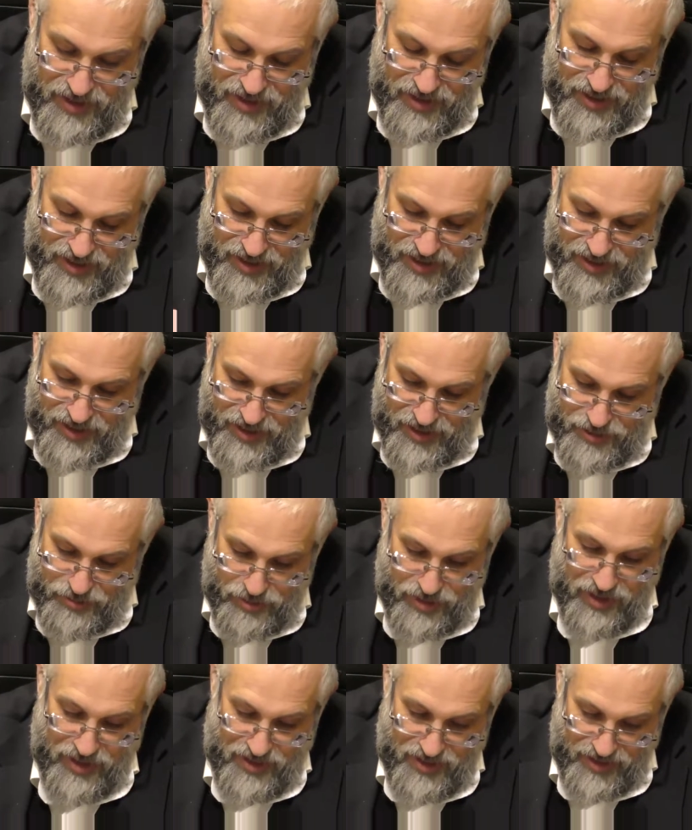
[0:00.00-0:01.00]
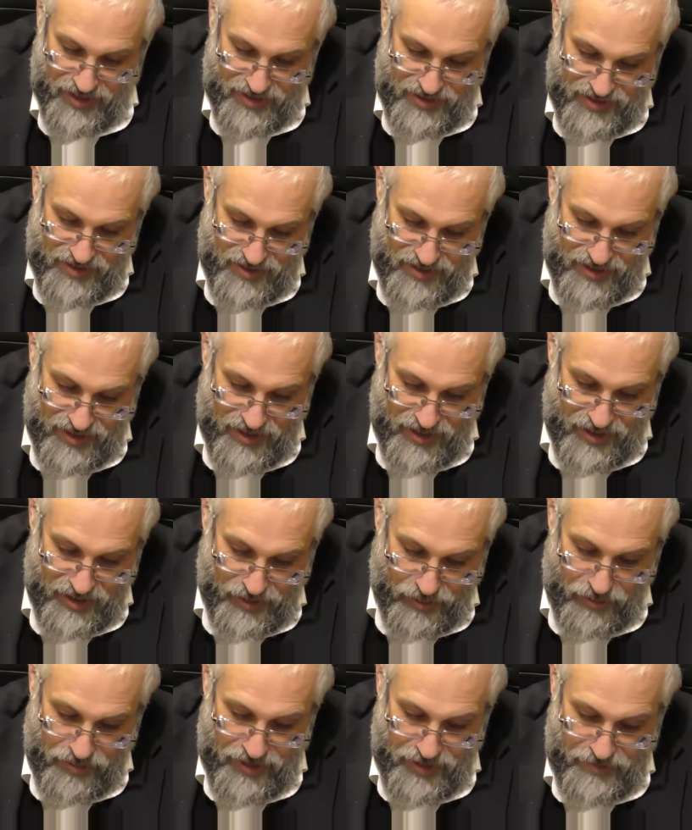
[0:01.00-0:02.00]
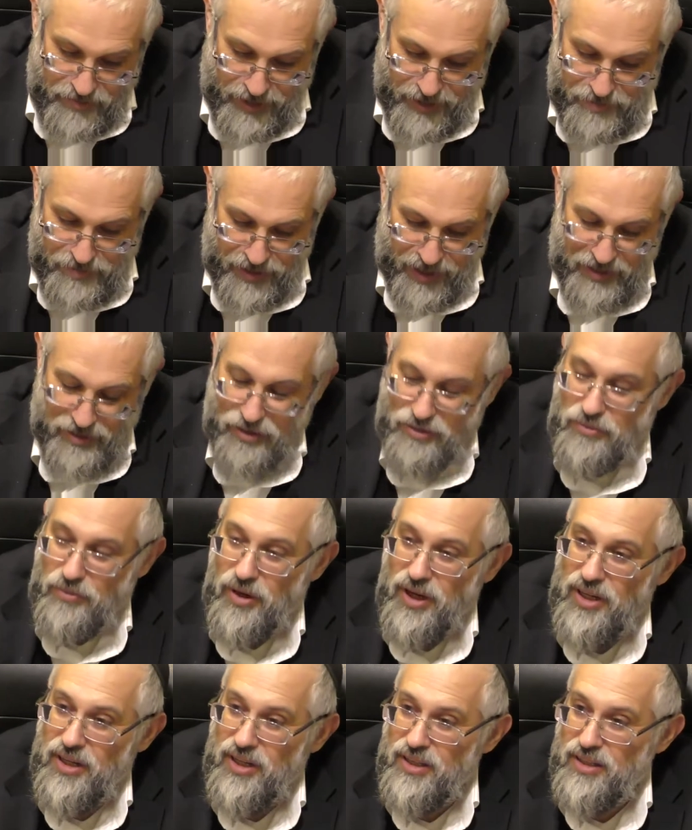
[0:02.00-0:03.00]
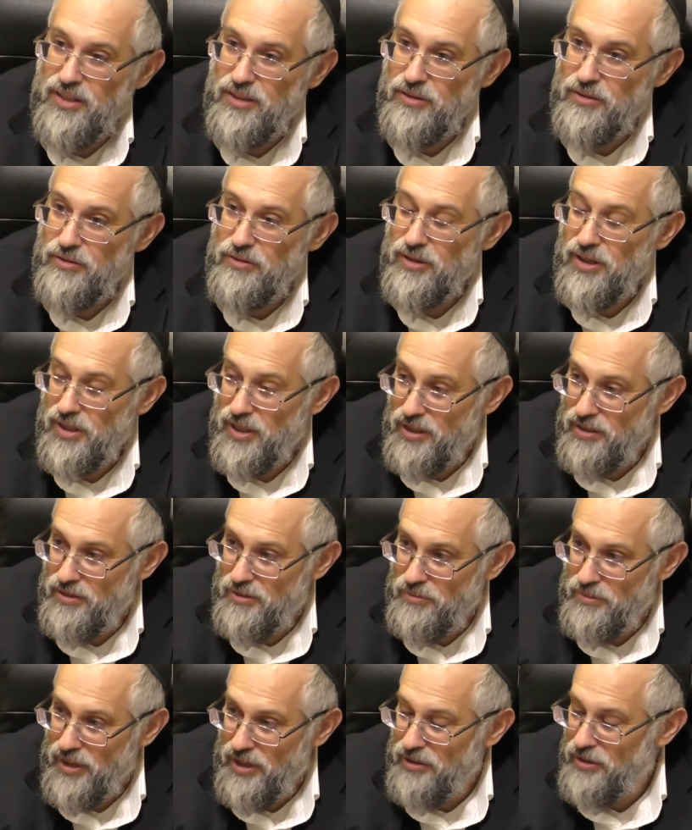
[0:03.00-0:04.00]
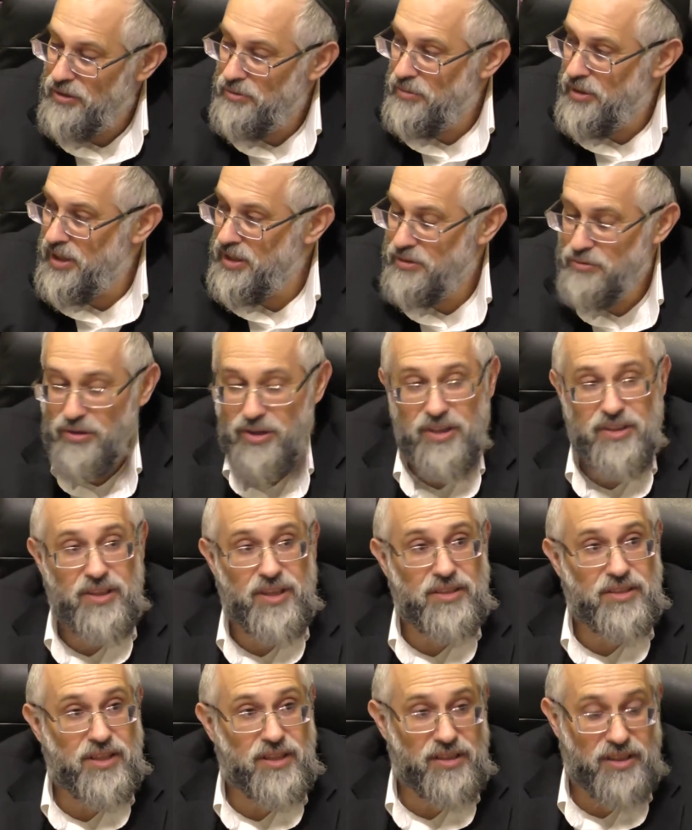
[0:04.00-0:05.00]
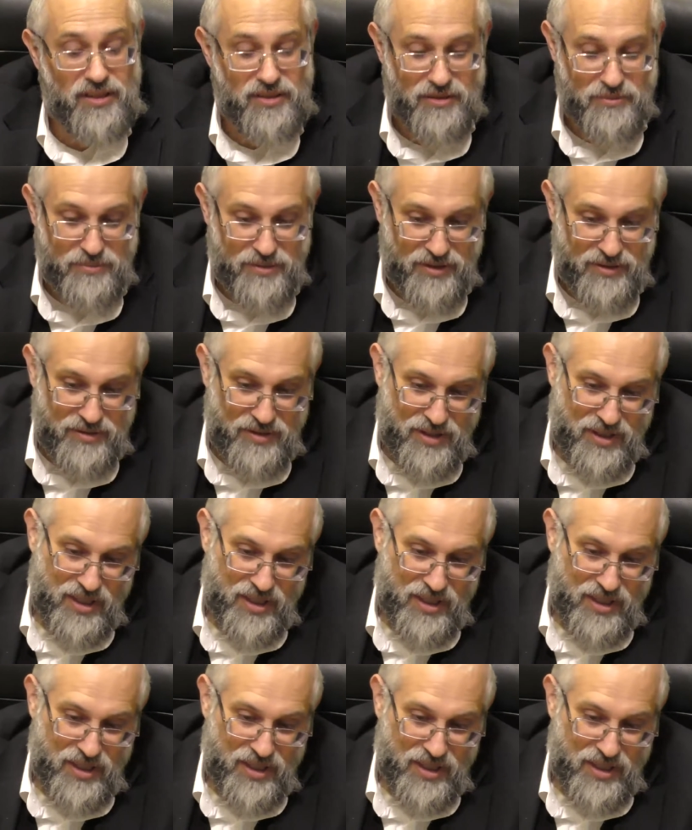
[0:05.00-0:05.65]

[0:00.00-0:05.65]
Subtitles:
crooked things. Lo yidvak bi, I don't want it to cling to me. I don't want crooked things to cling to me.